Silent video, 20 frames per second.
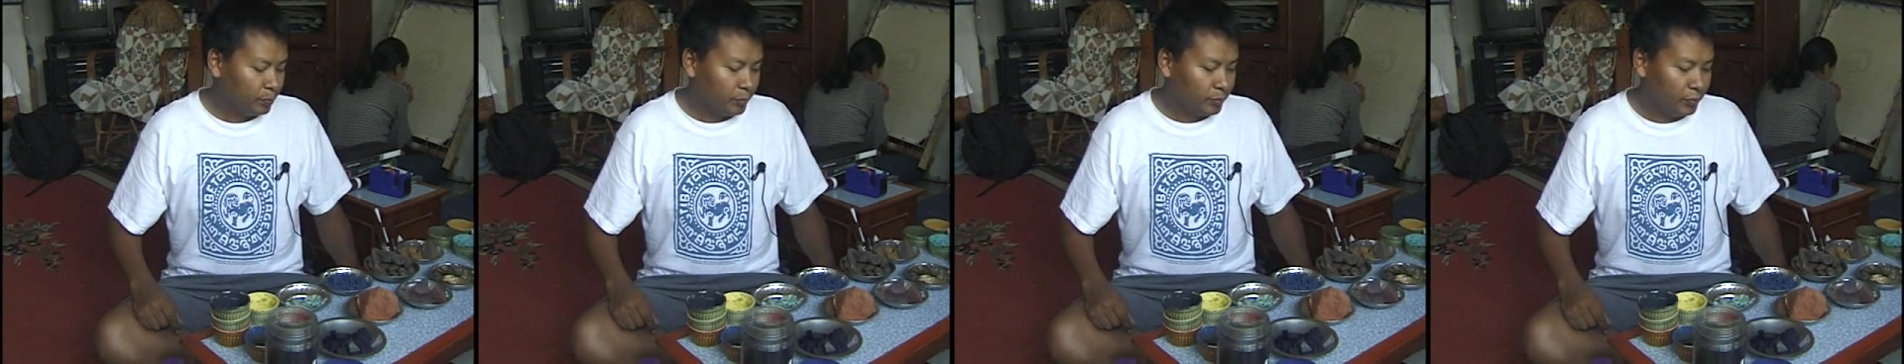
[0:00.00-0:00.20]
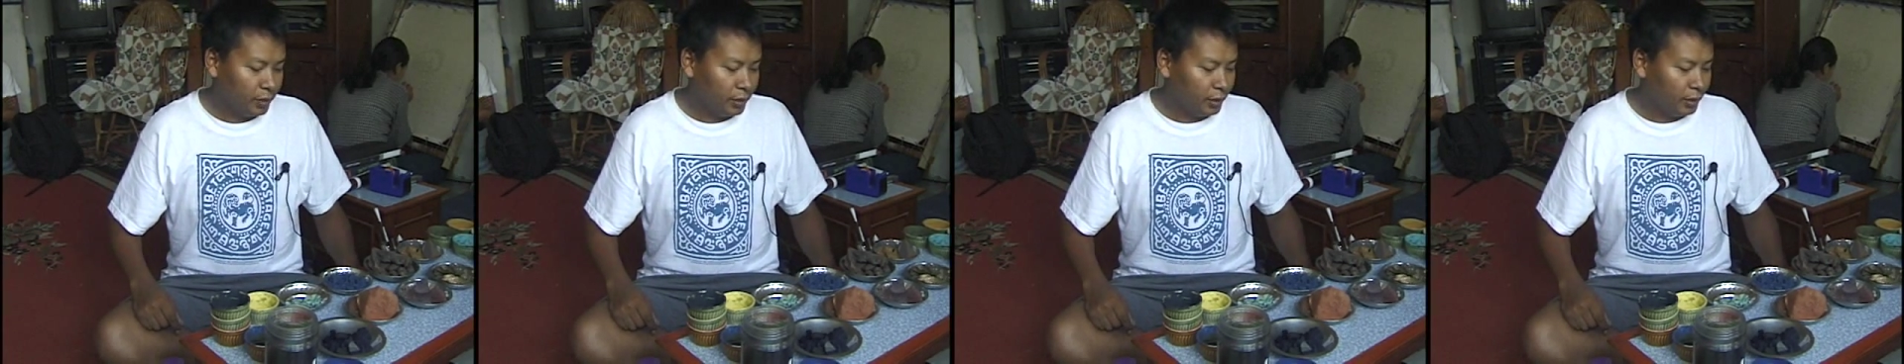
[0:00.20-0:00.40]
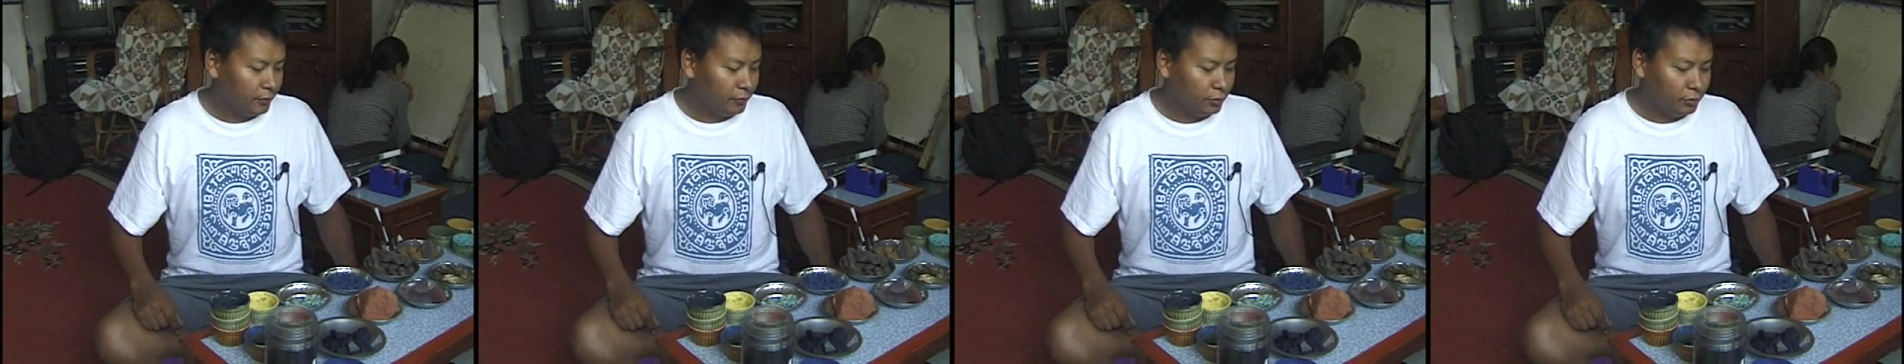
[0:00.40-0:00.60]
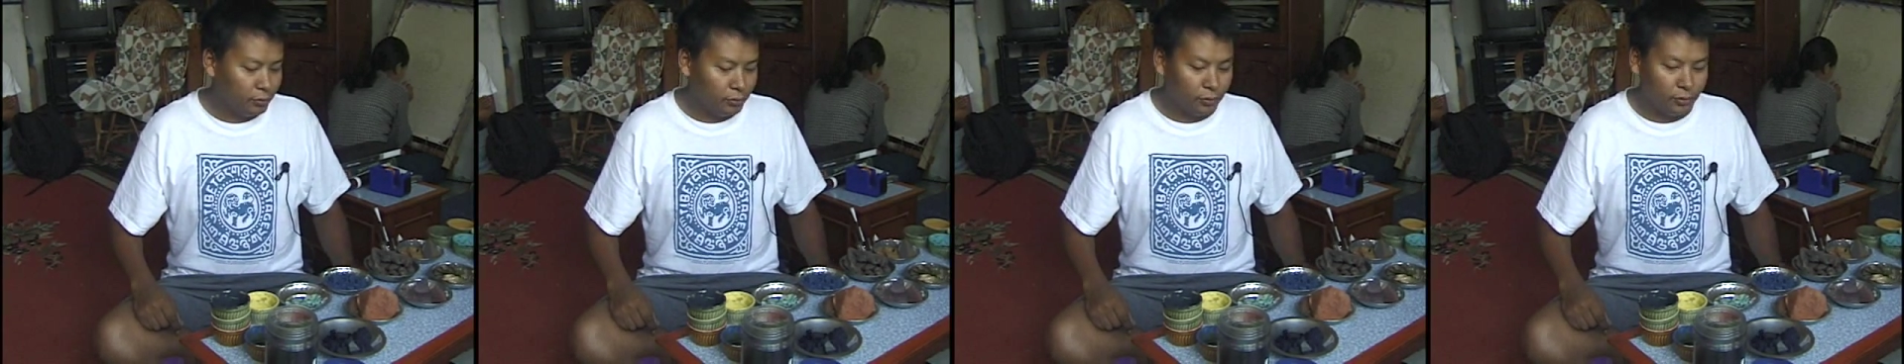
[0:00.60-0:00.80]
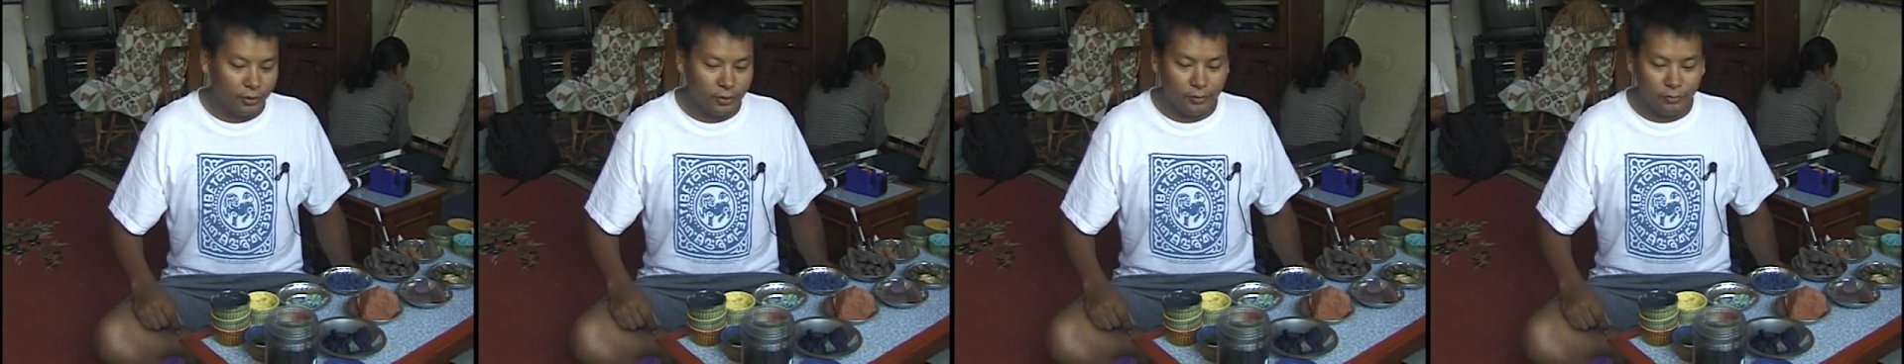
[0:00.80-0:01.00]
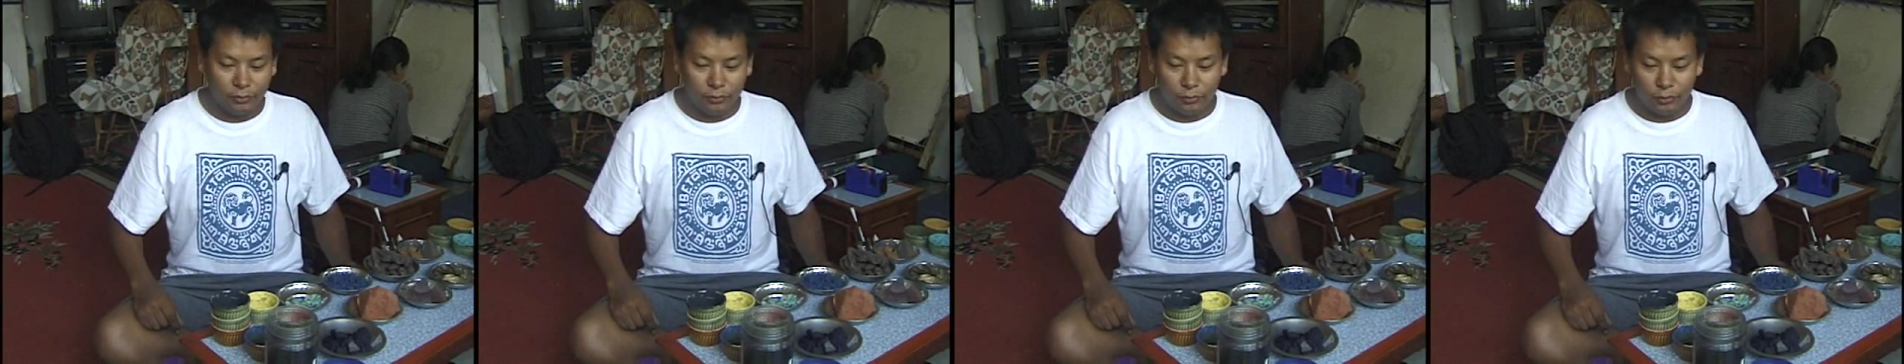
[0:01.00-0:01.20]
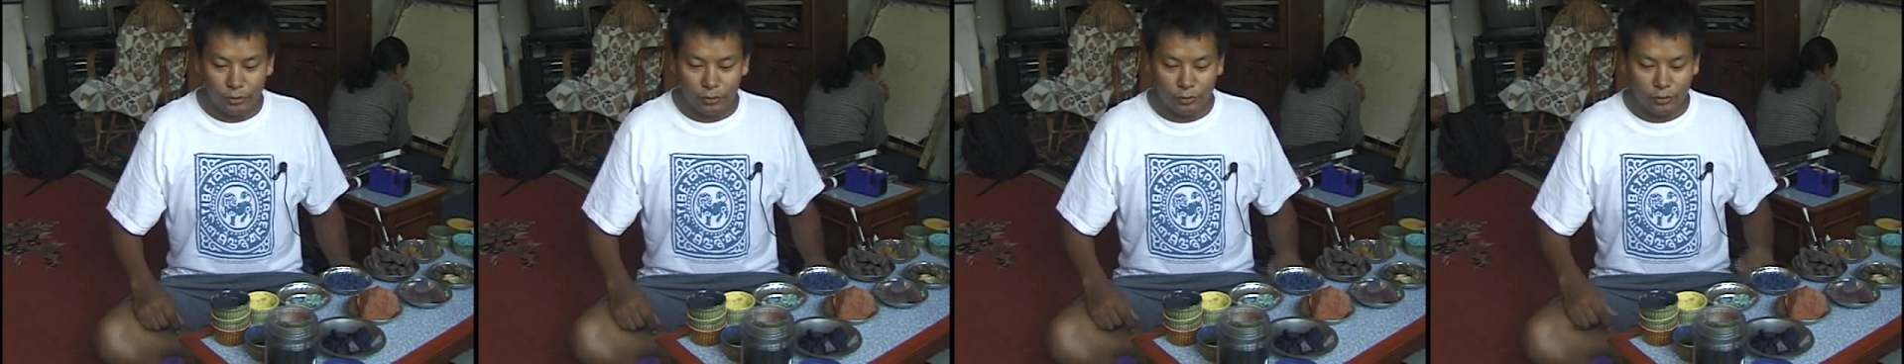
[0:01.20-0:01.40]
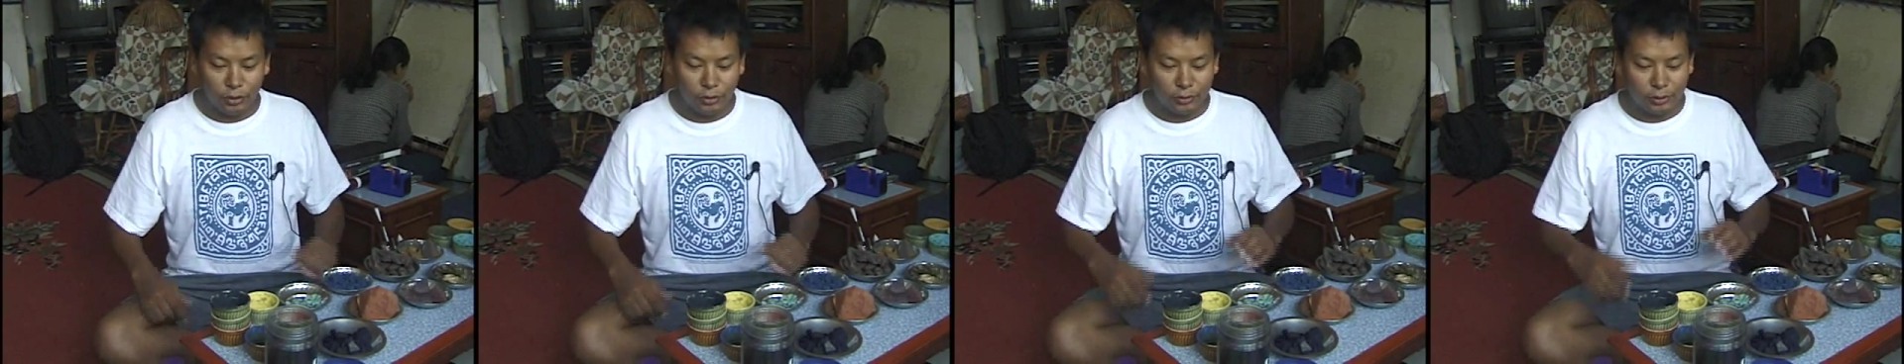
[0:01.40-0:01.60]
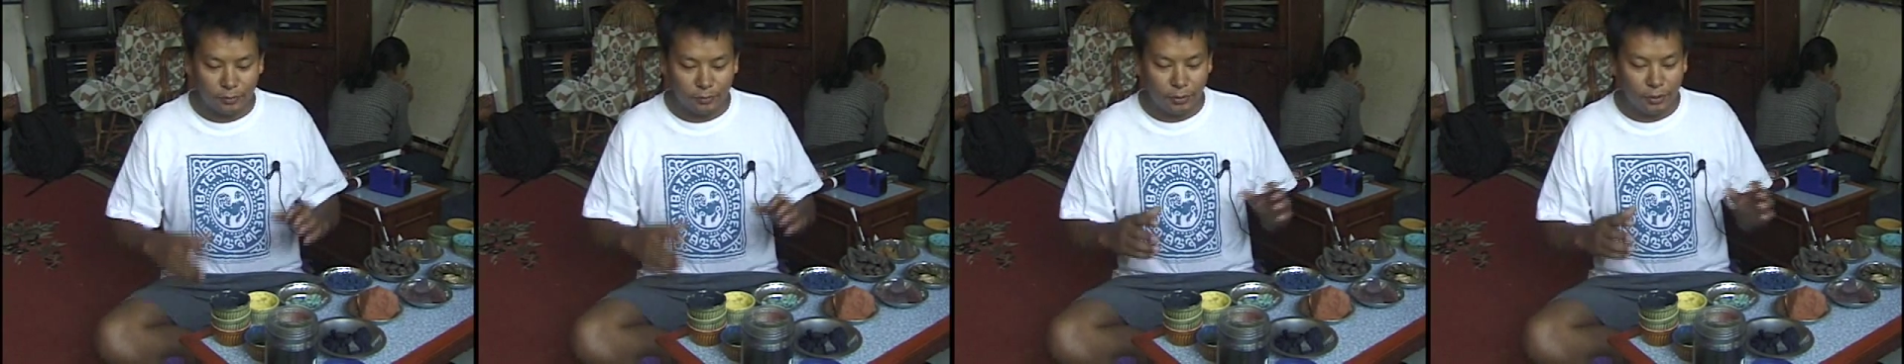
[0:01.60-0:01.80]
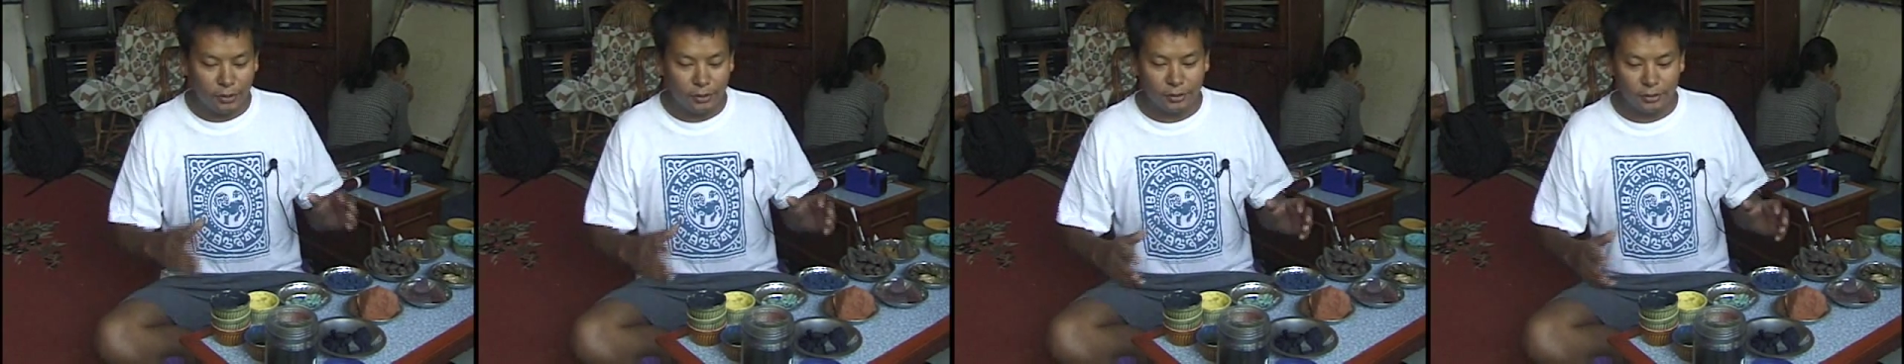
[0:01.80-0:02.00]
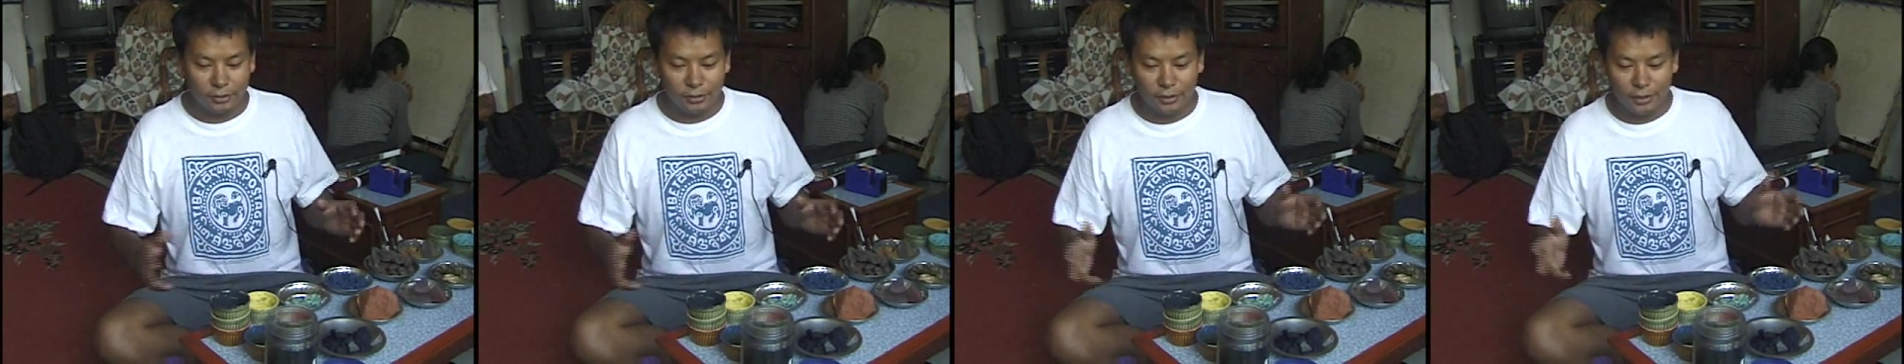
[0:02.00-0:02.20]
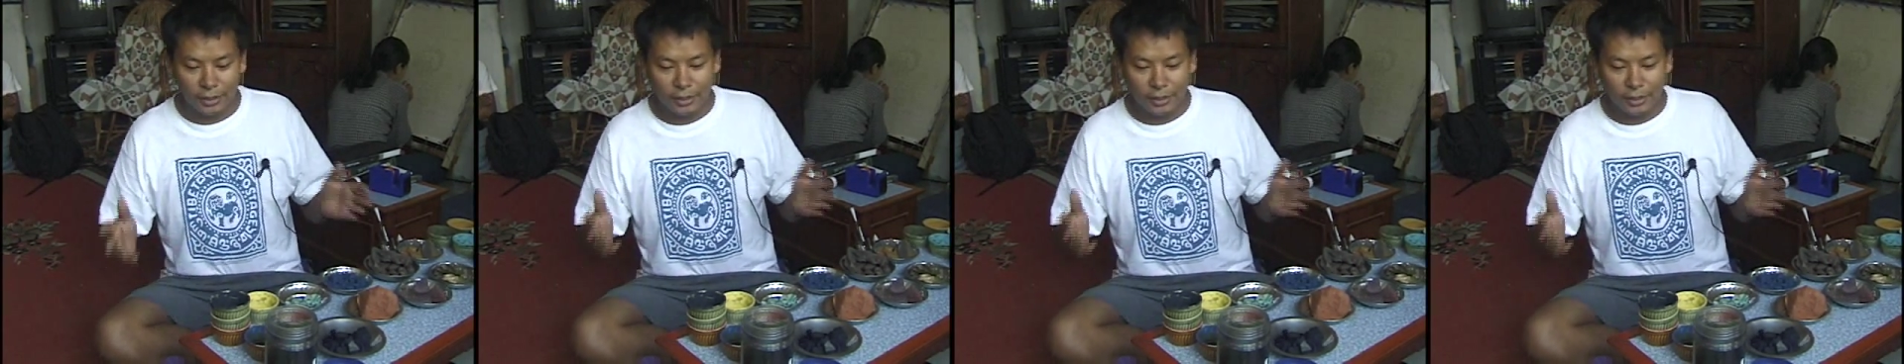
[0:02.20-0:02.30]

But if you know the person,